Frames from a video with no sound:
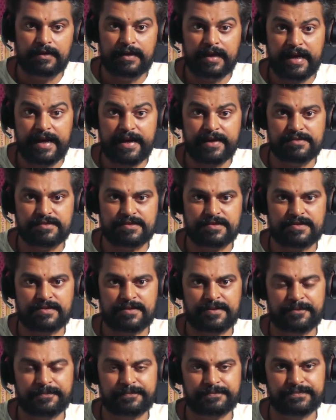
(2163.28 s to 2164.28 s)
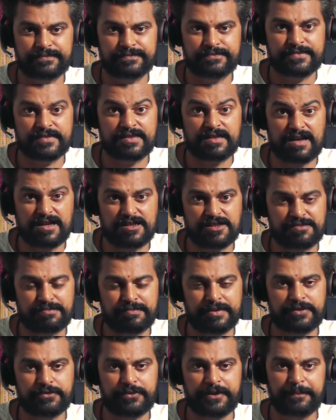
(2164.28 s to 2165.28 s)
creates
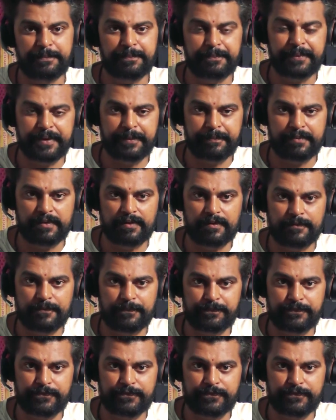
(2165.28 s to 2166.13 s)
trust between people.